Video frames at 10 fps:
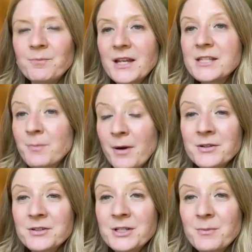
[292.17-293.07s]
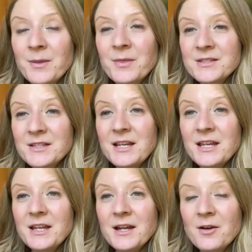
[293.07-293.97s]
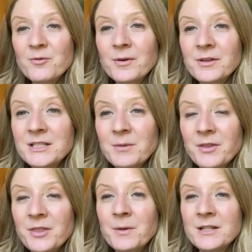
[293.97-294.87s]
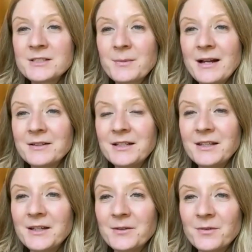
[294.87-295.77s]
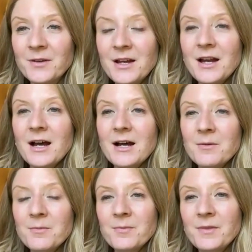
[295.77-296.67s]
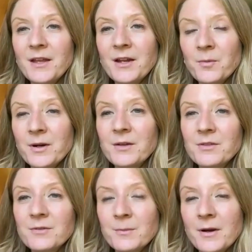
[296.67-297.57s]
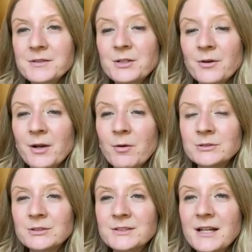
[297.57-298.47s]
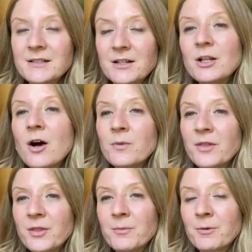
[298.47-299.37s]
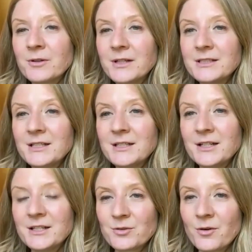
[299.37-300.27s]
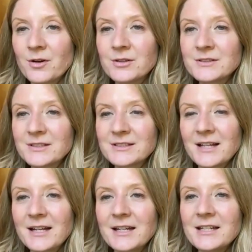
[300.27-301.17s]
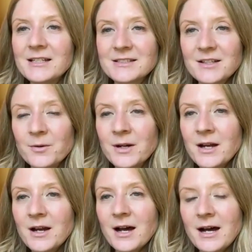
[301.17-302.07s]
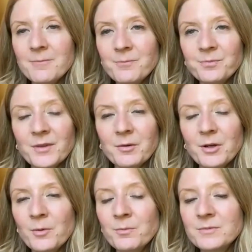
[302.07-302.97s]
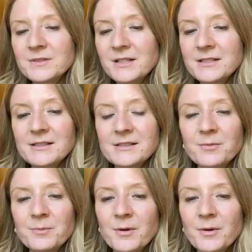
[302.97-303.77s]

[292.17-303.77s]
it's a partnership with the city of Burlington, with the municipality. They are one of the repository holders along with the Burlington Historical Society. So, citizens of